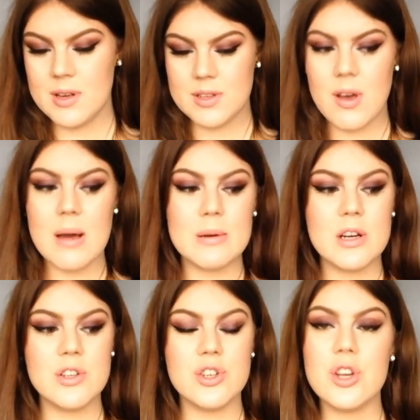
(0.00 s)
So I'm
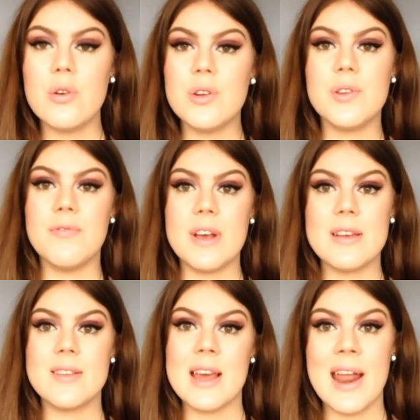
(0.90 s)
going to show you the
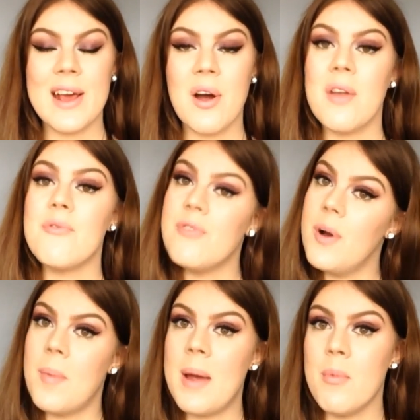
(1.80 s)
things that I got
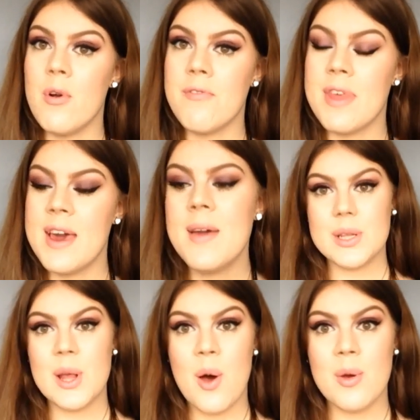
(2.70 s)
for my birthday.
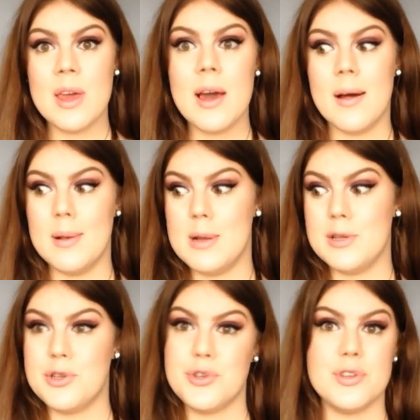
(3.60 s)
So yeah,
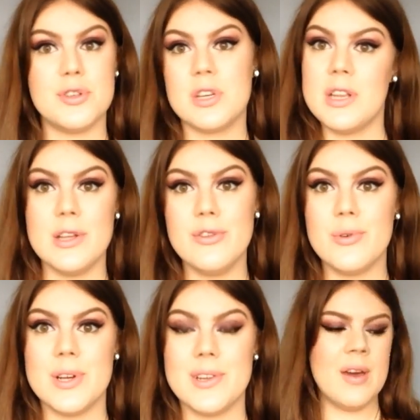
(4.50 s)
let's just get
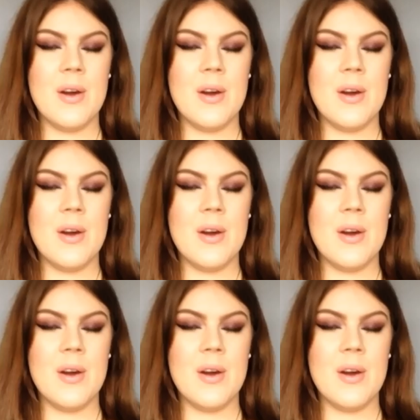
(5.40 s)
into it.